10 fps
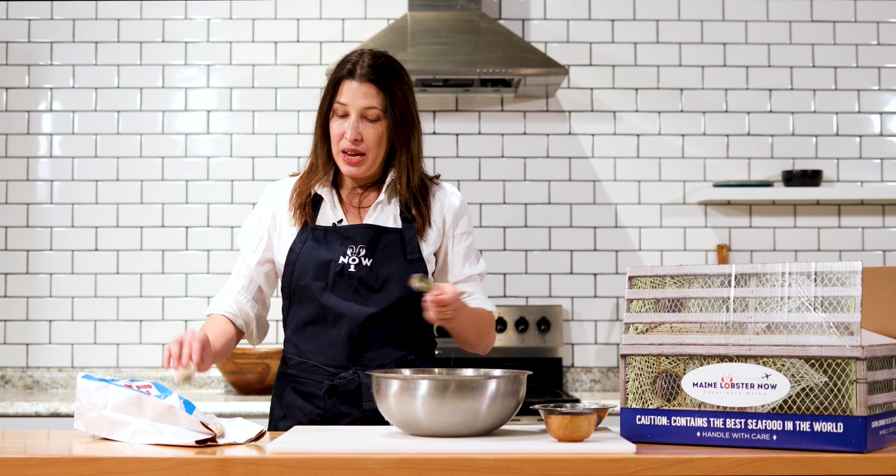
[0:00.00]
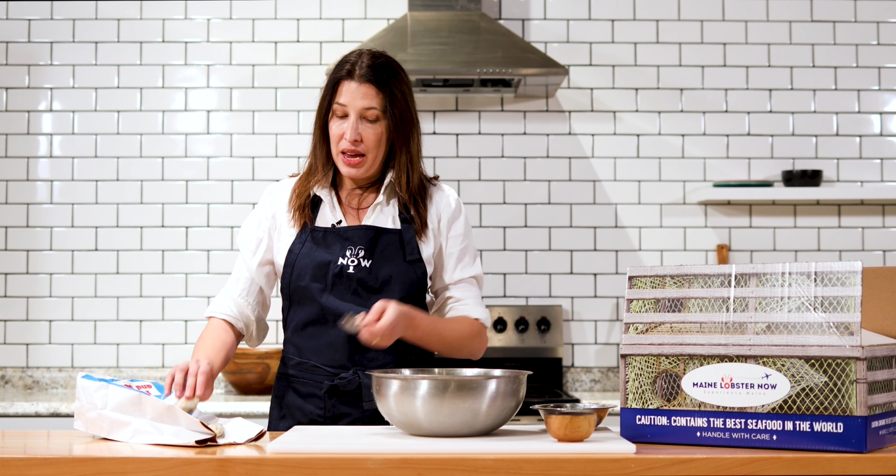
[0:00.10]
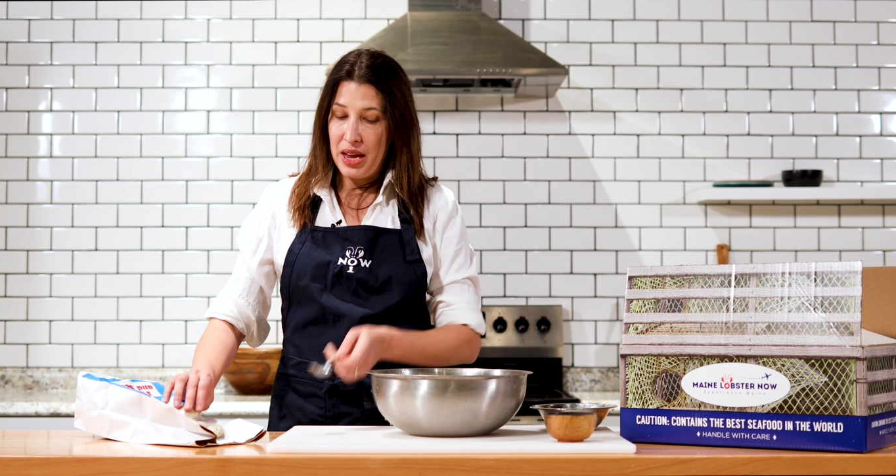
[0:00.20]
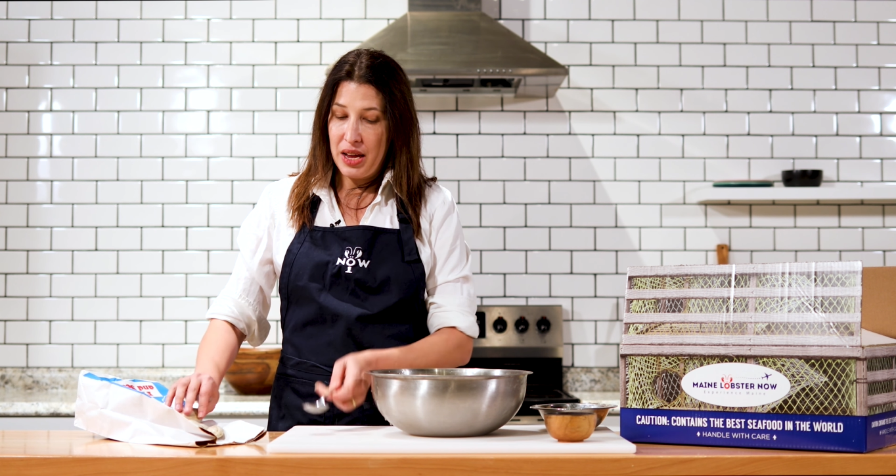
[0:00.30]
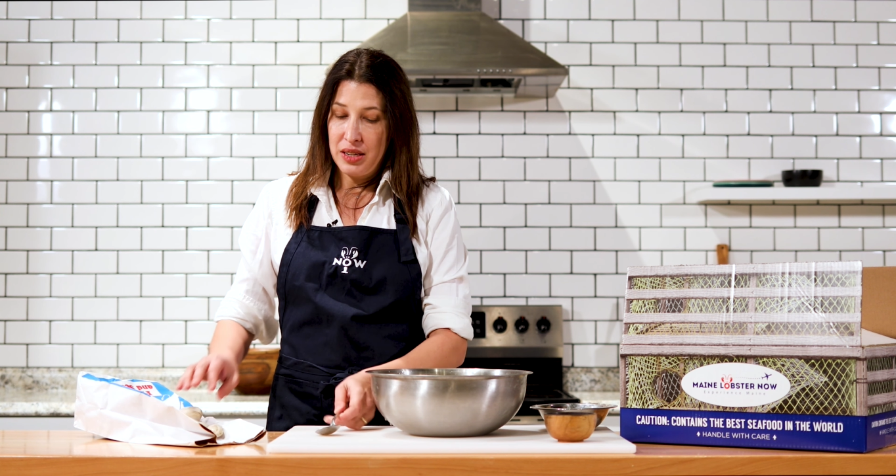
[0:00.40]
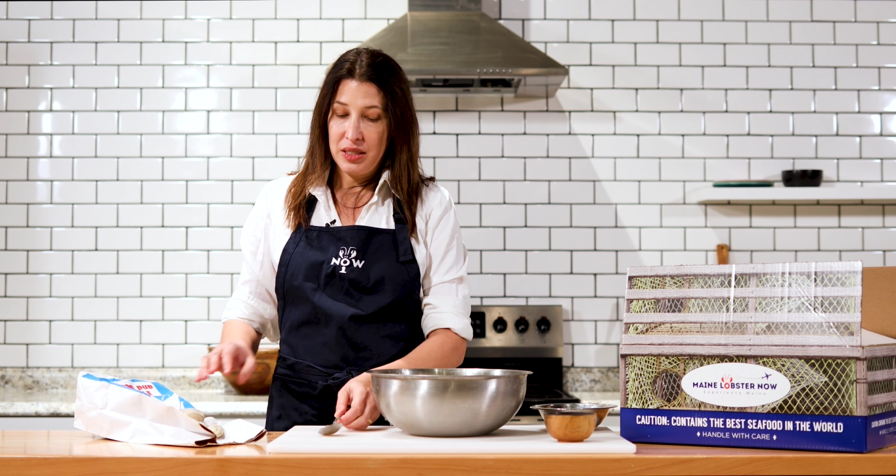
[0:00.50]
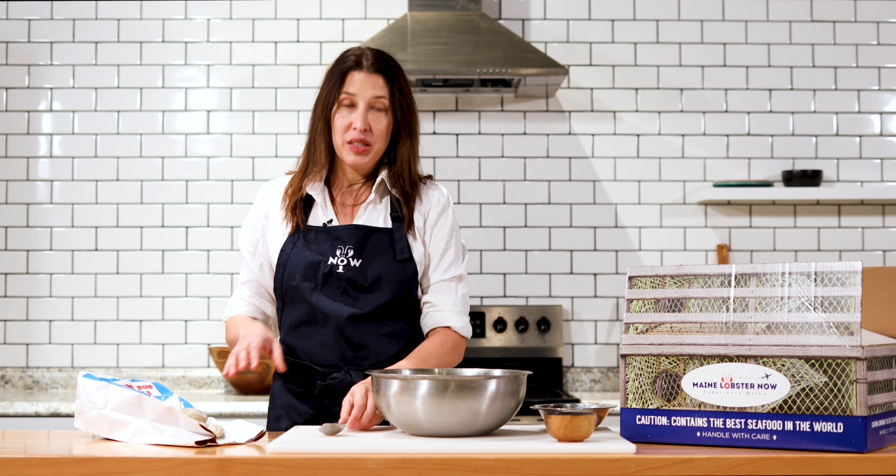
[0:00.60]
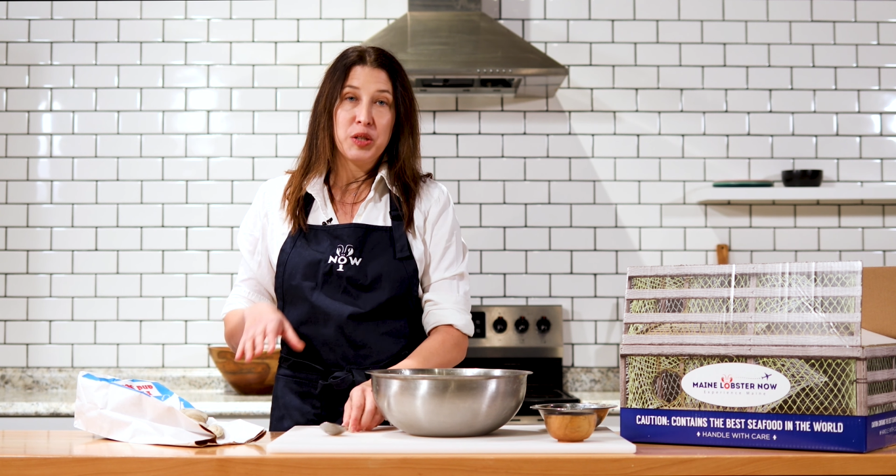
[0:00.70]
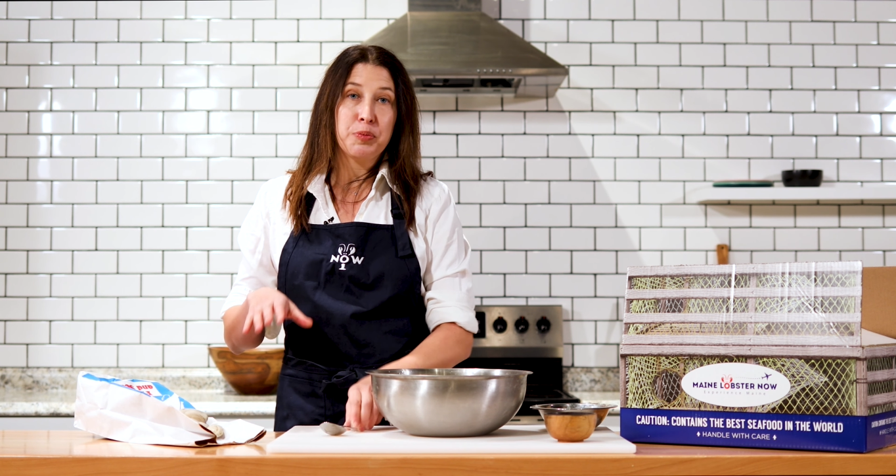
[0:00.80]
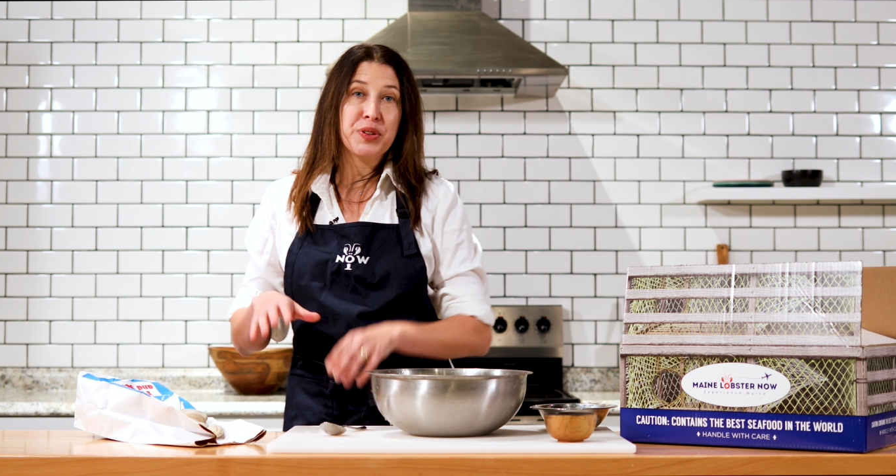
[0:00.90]
and
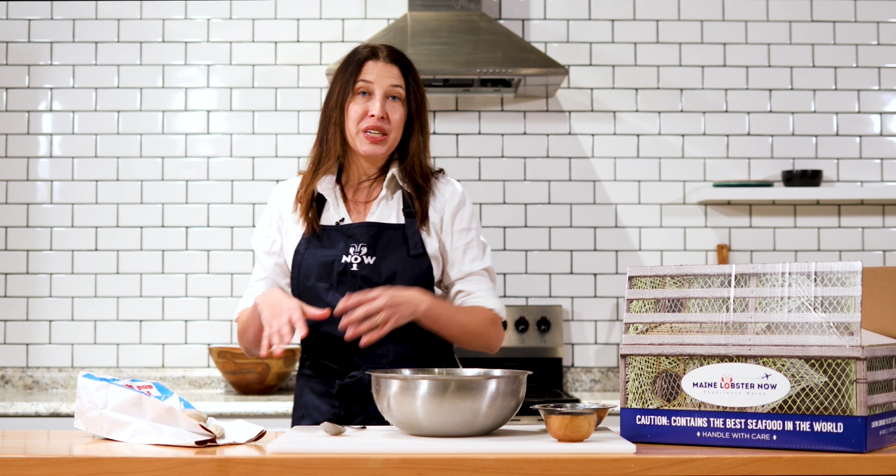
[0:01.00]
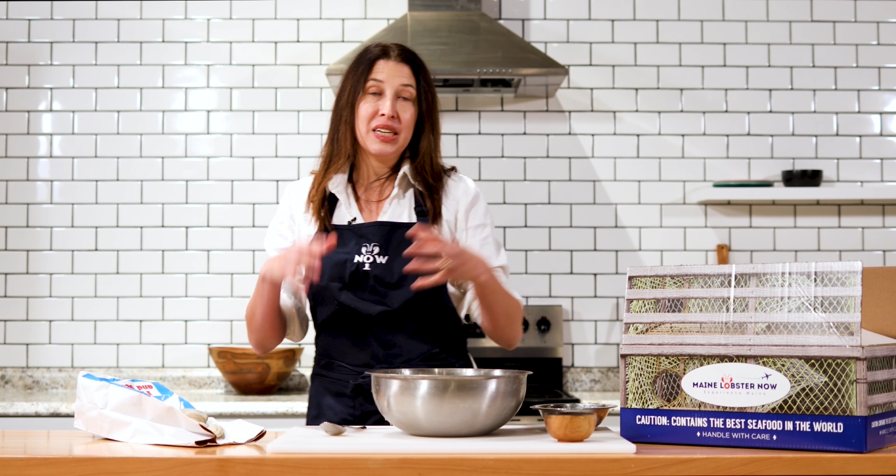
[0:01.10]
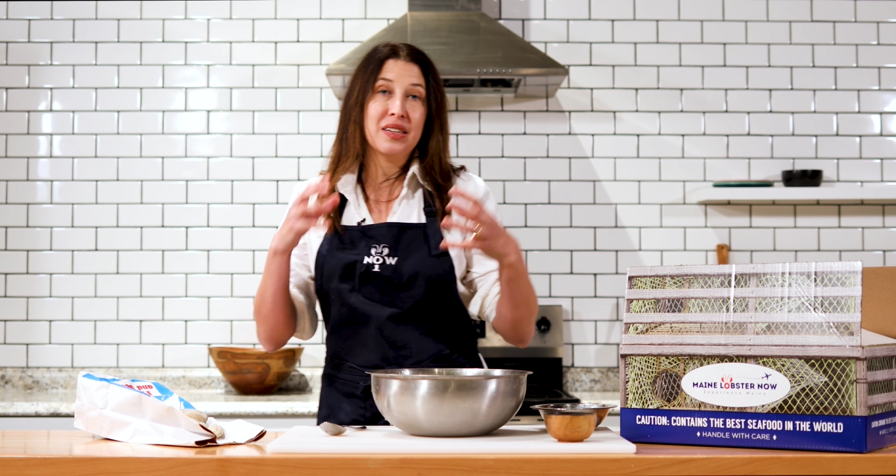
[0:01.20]
the debris